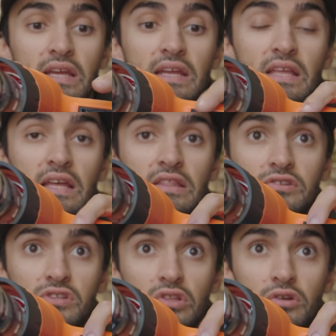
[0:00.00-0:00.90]
and then
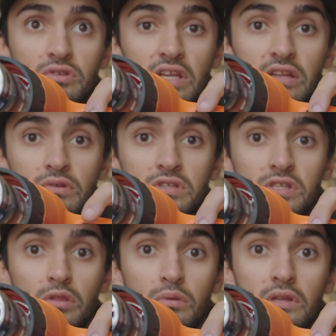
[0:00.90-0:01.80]
there's a low setting, which
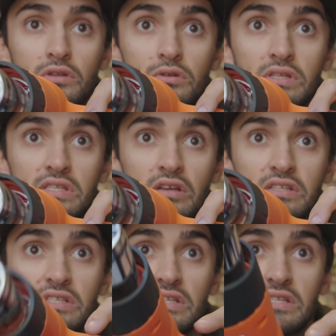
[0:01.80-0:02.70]
is 300 degrees
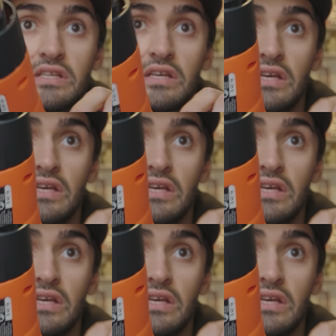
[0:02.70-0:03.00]
Celsius.